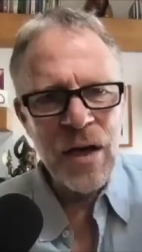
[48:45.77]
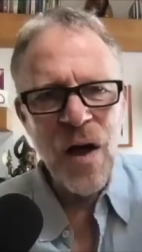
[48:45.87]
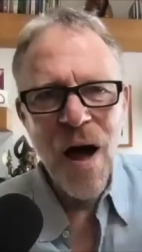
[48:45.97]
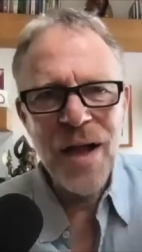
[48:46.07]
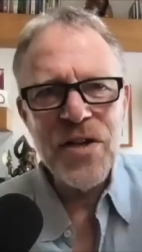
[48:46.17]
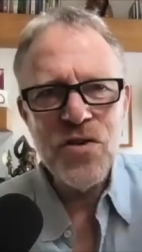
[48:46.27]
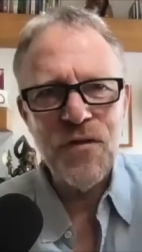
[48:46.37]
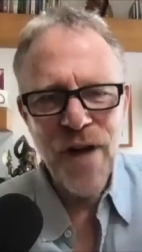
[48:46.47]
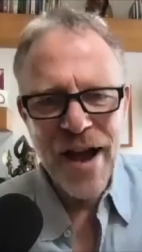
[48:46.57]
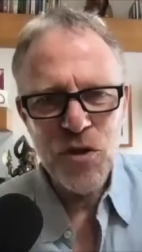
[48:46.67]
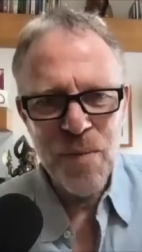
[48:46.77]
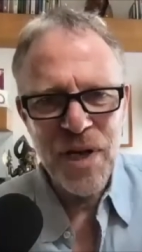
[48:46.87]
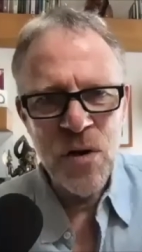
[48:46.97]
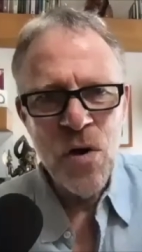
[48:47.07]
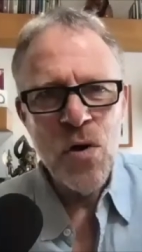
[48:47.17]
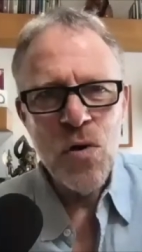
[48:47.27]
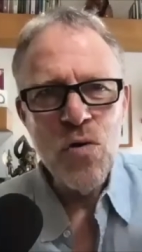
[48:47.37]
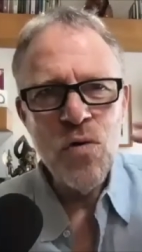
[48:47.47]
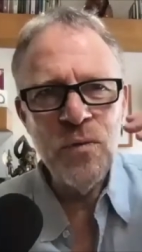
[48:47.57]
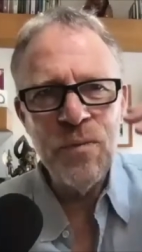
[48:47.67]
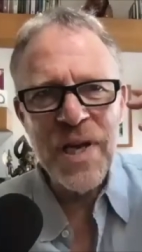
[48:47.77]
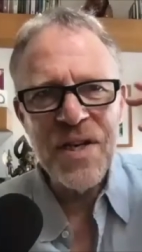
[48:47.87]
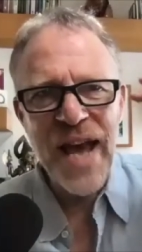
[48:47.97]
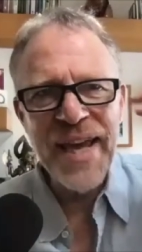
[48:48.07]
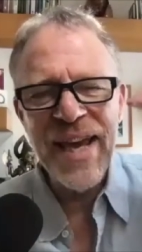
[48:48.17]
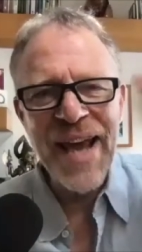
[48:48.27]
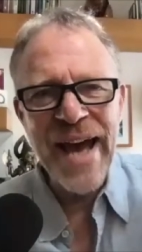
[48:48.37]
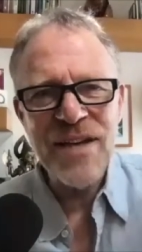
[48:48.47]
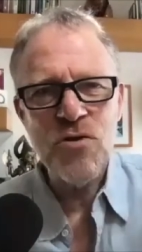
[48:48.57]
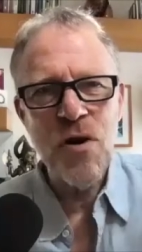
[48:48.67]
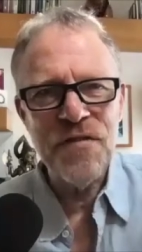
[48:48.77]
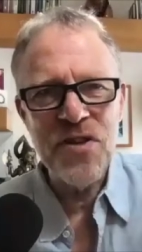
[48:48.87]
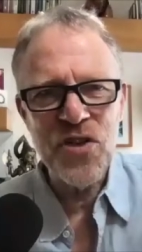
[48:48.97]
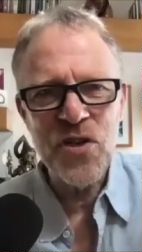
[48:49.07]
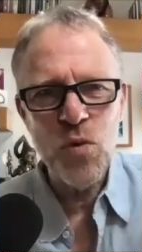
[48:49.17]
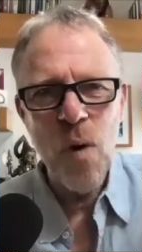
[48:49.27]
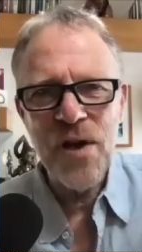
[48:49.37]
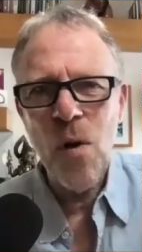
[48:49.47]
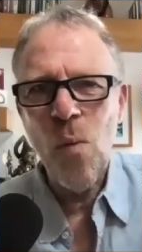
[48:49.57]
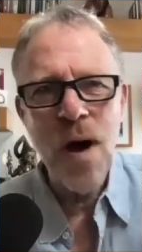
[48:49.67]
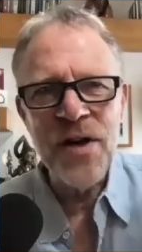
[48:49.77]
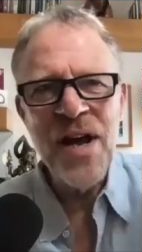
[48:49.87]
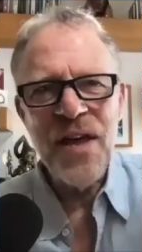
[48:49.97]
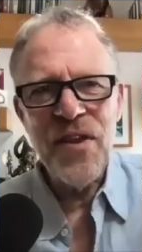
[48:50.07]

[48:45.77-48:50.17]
college freshmen who've been taking astrophysics 101